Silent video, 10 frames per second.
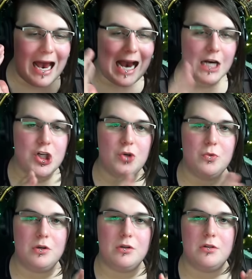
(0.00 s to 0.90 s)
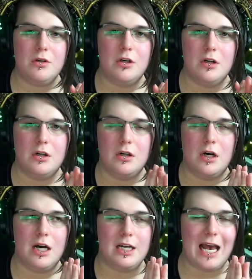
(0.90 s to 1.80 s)
actual
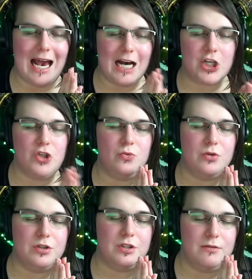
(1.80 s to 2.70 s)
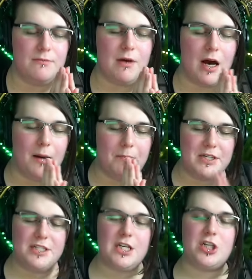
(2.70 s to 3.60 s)
an actual uh,
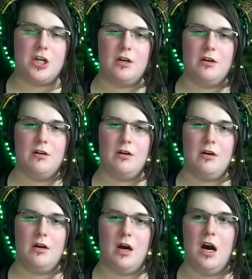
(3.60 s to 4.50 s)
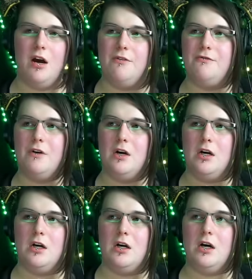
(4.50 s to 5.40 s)
position of
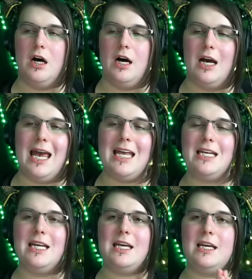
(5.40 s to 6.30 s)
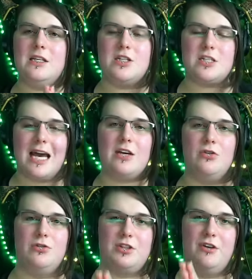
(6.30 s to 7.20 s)
uh, ending
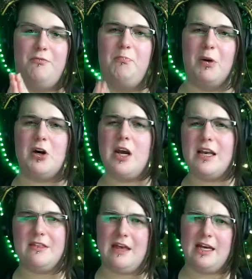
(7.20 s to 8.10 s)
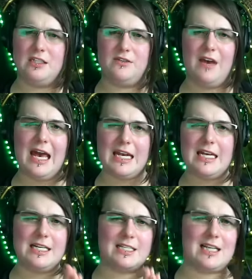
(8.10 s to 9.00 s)
cycles of burning things, of
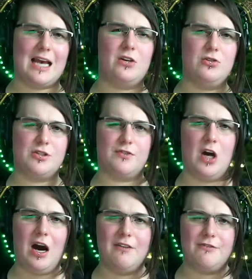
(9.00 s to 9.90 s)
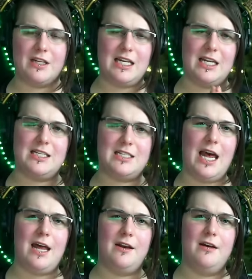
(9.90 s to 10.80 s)
ending cycles of conflict, and
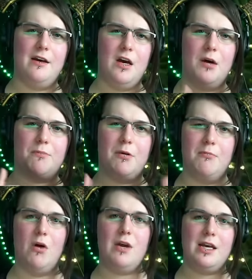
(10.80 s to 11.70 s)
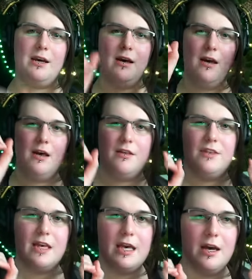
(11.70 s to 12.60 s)
instead promoting
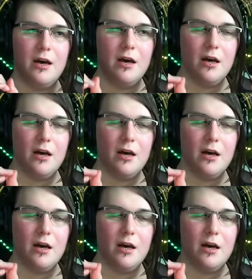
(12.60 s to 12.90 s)
the